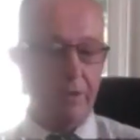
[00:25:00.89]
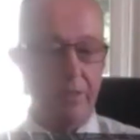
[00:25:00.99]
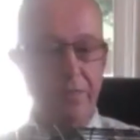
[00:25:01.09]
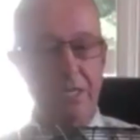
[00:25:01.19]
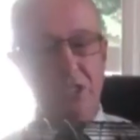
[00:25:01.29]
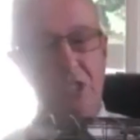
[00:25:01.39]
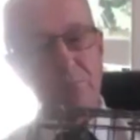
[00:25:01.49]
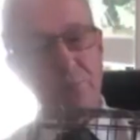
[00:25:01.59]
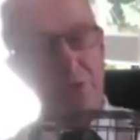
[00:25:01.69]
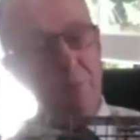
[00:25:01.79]
But this
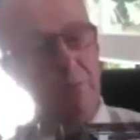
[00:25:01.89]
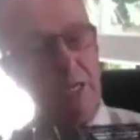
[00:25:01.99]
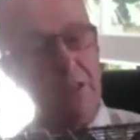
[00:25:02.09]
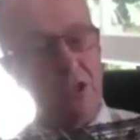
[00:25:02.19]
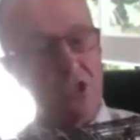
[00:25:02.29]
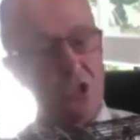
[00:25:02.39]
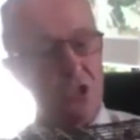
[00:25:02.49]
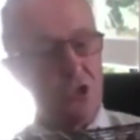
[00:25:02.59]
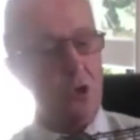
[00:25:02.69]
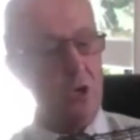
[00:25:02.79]
is probably the
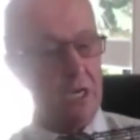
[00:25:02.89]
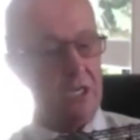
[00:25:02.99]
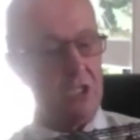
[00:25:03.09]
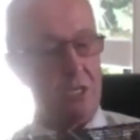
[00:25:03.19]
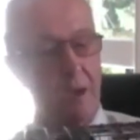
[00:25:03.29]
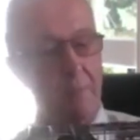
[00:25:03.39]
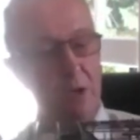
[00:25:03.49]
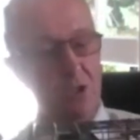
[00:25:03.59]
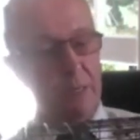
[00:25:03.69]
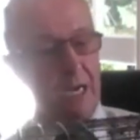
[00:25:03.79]
strongest and
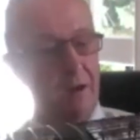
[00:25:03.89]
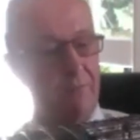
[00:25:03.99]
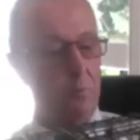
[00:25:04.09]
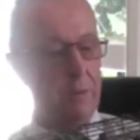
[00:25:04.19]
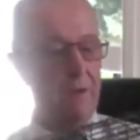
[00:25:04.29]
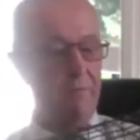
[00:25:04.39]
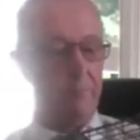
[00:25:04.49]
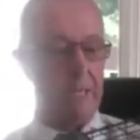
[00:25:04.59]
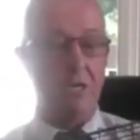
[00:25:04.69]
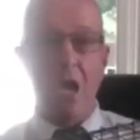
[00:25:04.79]
most powerful pound
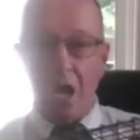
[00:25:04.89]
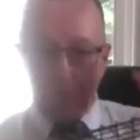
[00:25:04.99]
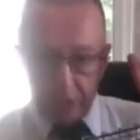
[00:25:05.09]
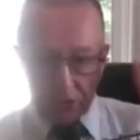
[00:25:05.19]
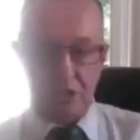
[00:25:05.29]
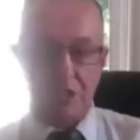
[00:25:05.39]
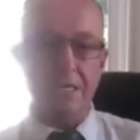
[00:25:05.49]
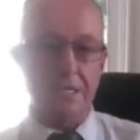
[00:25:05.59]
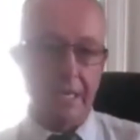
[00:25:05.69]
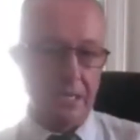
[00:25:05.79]
for pound. I'm not
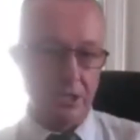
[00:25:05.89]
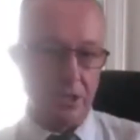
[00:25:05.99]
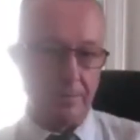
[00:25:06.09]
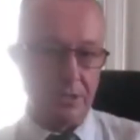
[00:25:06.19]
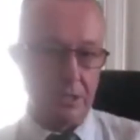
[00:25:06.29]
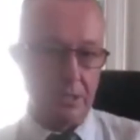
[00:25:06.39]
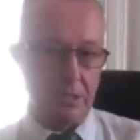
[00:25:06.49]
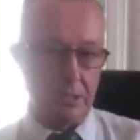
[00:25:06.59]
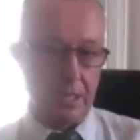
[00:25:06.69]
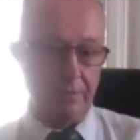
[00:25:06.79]
setting any traps here
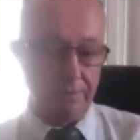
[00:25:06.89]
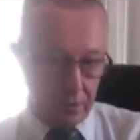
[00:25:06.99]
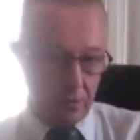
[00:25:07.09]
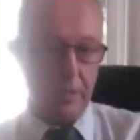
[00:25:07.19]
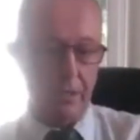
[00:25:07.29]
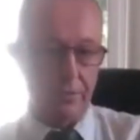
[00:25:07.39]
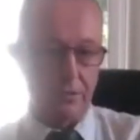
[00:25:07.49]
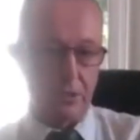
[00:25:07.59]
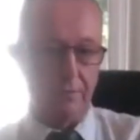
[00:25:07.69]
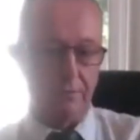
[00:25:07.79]
today for your health
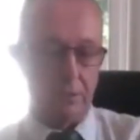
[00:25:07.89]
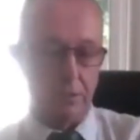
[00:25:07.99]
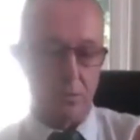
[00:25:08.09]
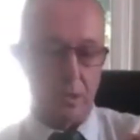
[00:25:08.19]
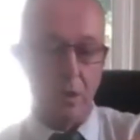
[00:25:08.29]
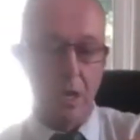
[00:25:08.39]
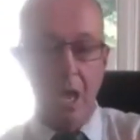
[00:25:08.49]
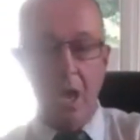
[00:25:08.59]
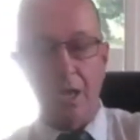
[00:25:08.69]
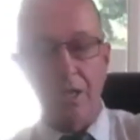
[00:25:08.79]
and safety as well.
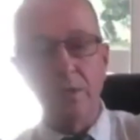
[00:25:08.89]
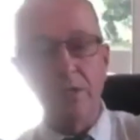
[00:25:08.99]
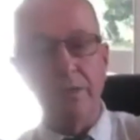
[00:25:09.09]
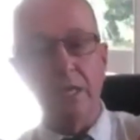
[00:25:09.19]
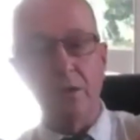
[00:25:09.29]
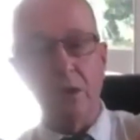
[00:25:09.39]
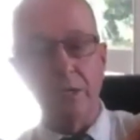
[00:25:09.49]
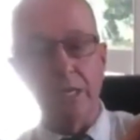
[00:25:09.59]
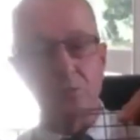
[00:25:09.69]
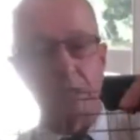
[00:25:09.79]
I don't want you thinking, oh,
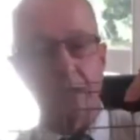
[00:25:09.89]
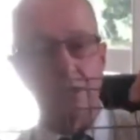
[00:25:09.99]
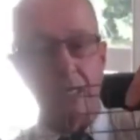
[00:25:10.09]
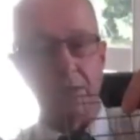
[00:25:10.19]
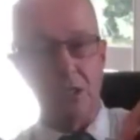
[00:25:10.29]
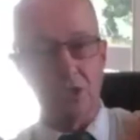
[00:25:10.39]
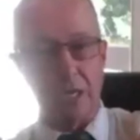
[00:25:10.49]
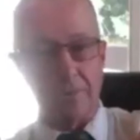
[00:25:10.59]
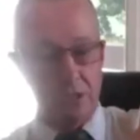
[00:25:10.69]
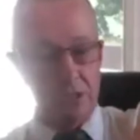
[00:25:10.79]
yes, we can set these
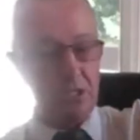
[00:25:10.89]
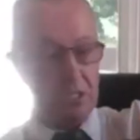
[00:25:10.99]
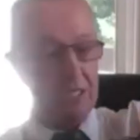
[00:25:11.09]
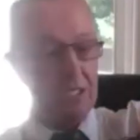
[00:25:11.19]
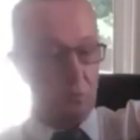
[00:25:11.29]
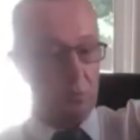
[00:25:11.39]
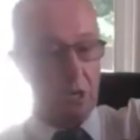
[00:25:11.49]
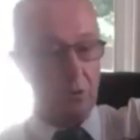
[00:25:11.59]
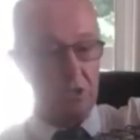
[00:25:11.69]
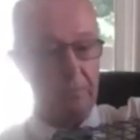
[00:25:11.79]
traps. These things
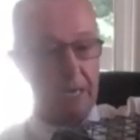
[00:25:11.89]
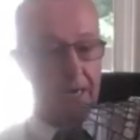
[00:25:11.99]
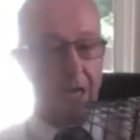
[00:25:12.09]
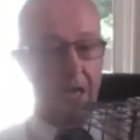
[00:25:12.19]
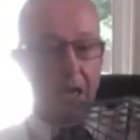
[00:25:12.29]
go smack.